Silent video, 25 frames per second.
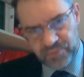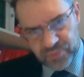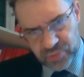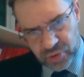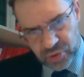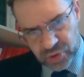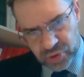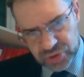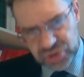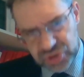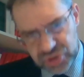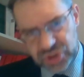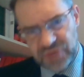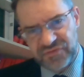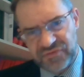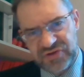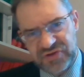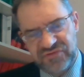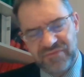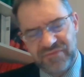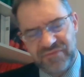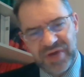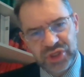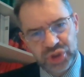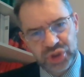
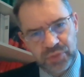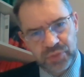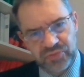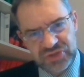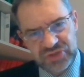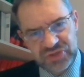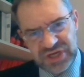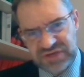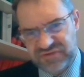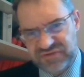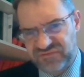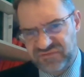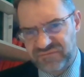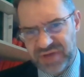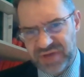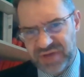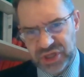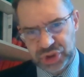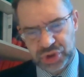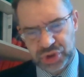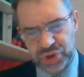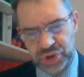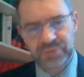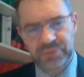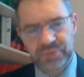conservative measure, protective
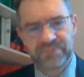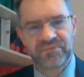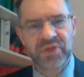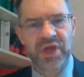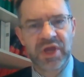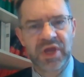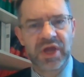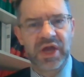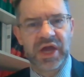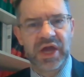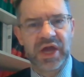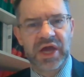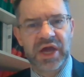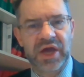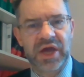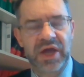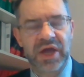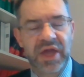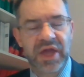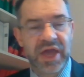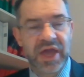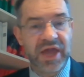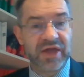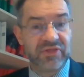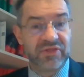measure,
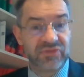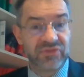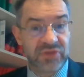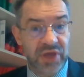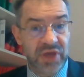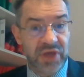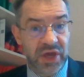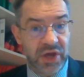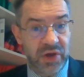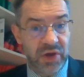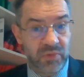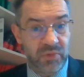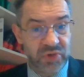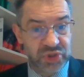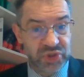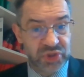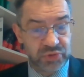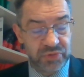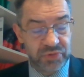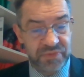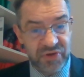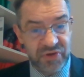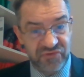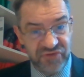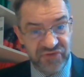and which
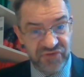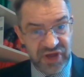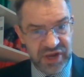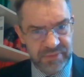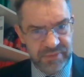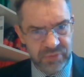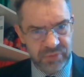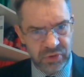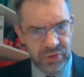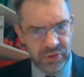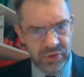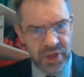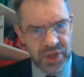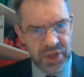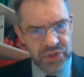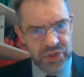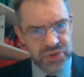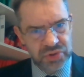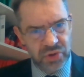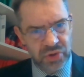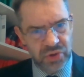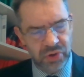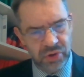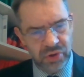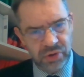would be available
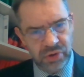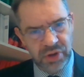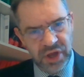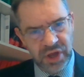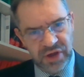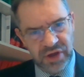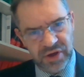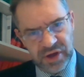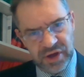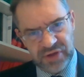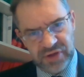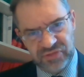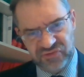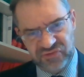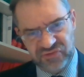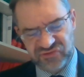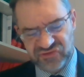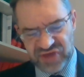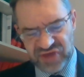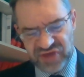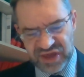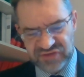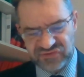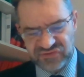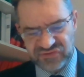to all the
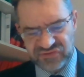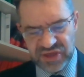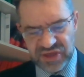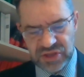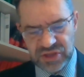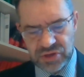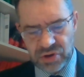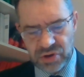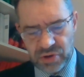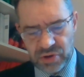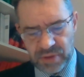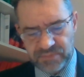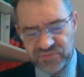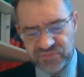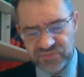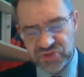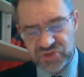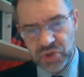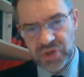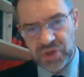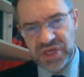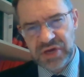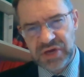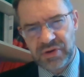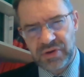states in Europe. So
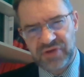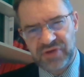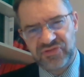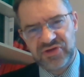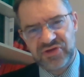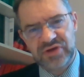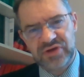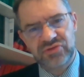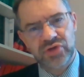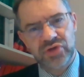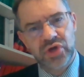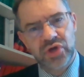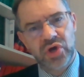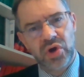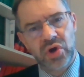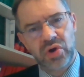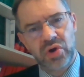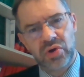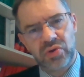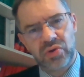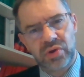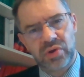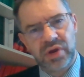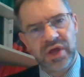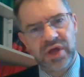here I think the
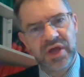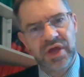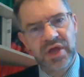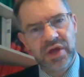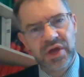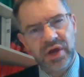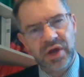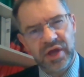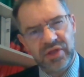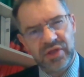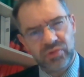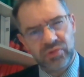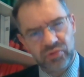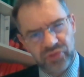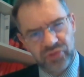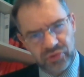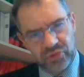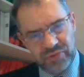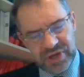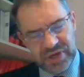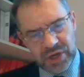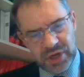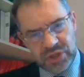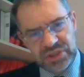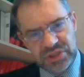goal and the
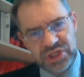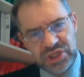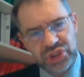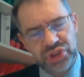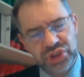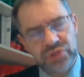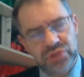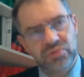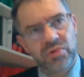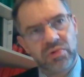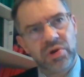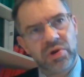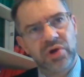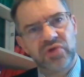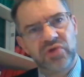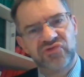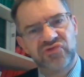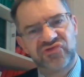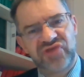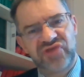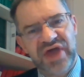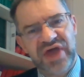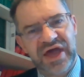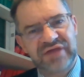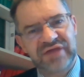recognition was
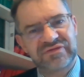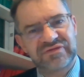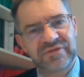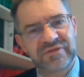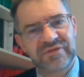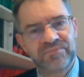that